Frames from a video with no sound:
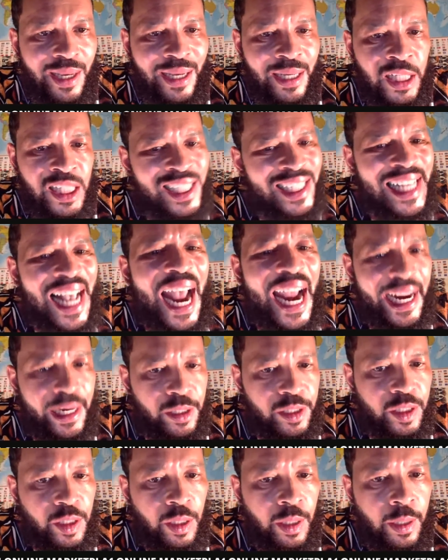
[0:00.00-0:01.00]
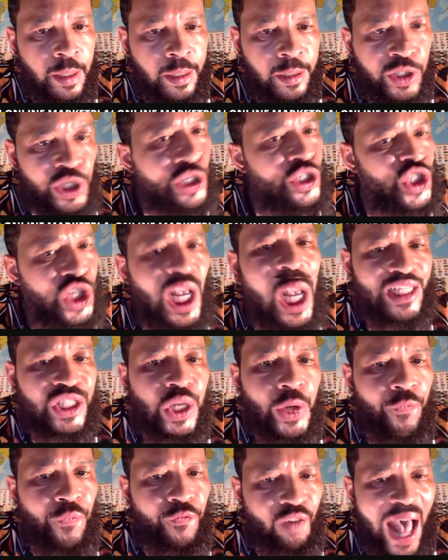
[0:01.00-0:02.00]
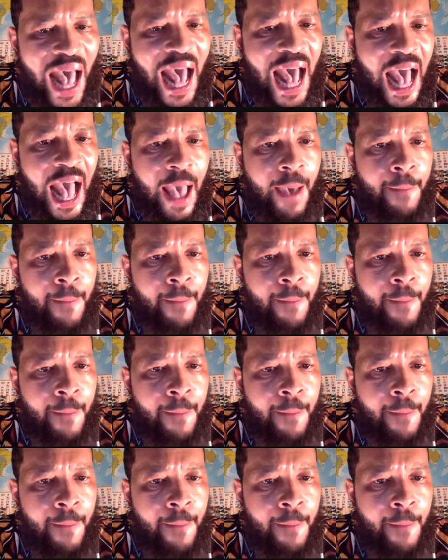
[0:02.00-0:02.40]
saints, to justify,